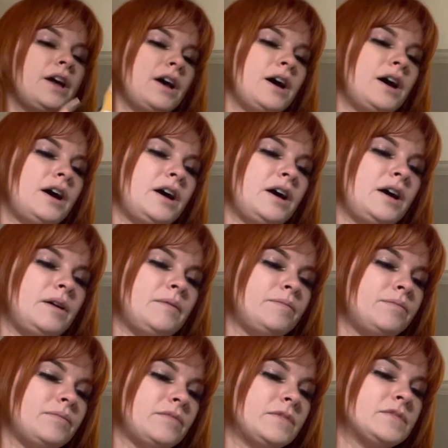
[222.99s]

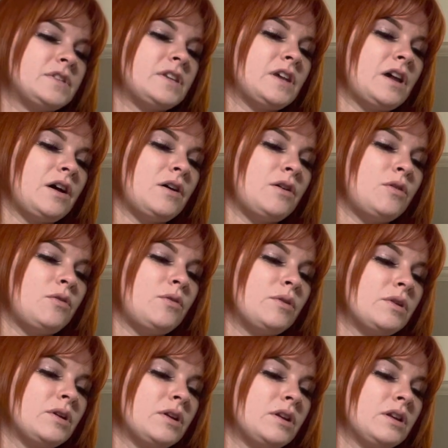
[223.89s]

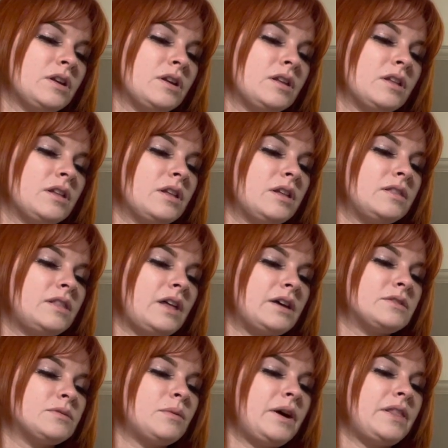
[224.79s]
So
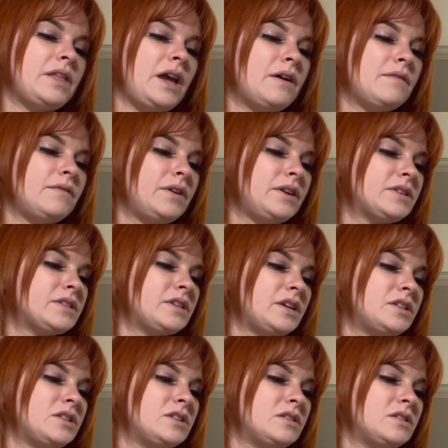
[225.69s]
that's why they have like
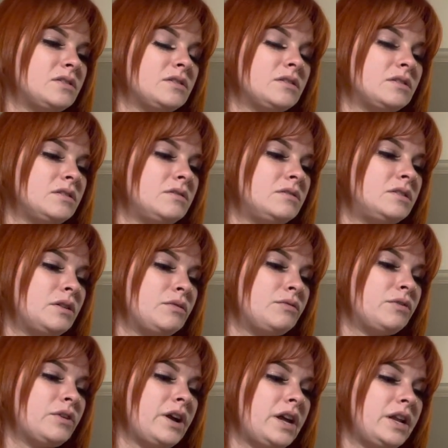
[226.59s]
such
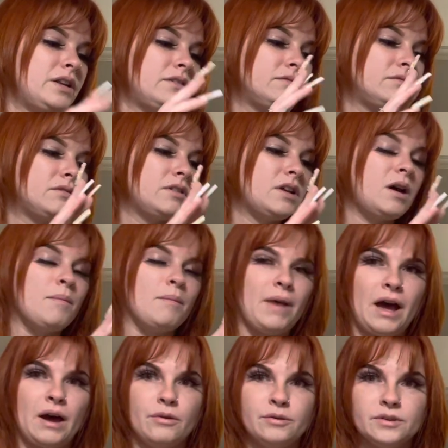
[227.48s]
different
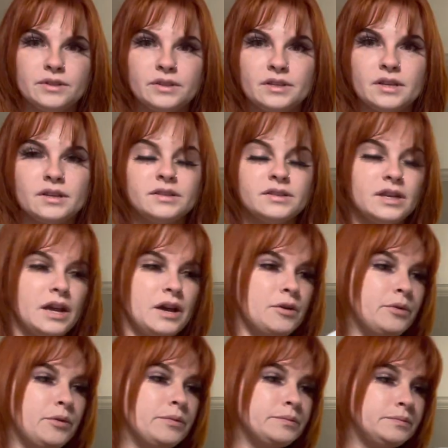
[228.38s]
amounts.
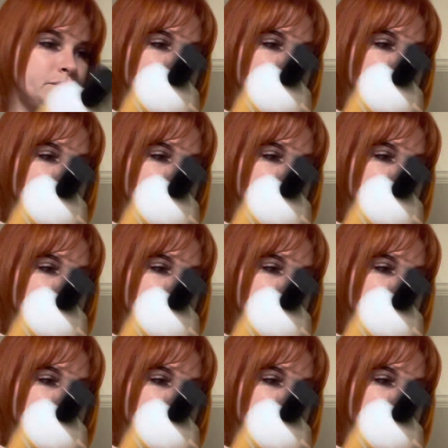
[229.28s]
So